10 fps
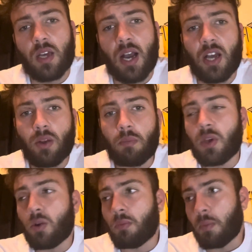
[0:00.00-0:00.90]
either me
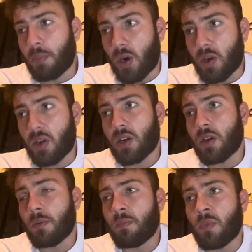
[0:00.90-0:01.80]
or my partner,
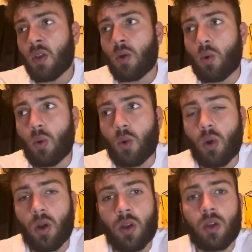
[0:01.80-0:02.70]

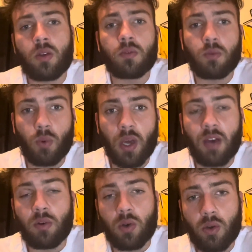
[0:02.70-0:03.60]
or we
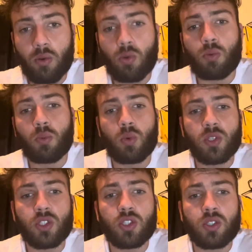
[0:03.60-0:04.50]
have a group
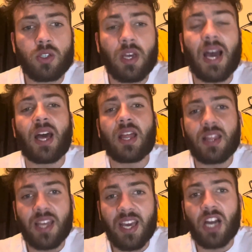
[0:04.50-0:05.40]
which
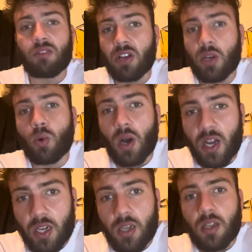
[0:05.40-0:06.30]
they are
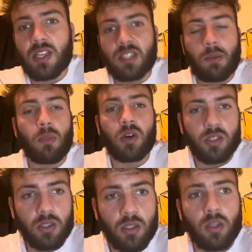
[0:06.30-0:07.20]
required as a
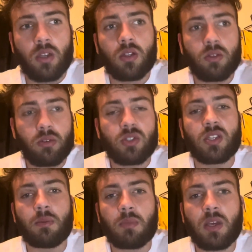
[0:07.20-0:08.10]
must to
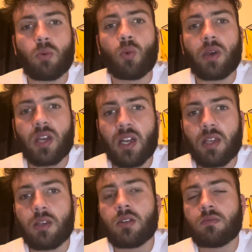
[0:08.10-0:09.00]
send me
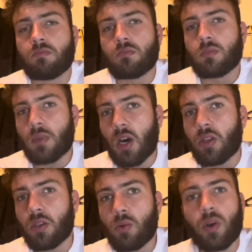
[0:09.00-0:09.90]
weekly how
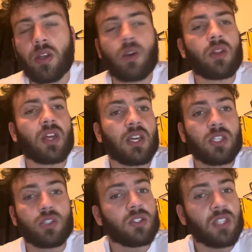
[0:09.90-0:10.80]
they doing. They can
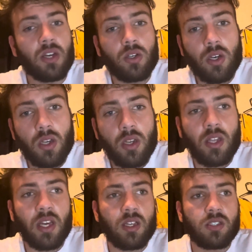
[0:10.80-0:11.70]
just say good,
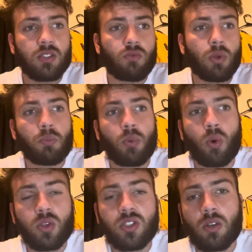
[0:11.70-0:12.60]
they can
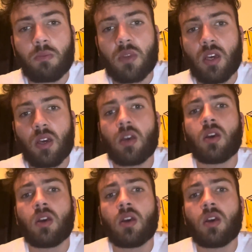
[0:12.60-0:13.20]
report something,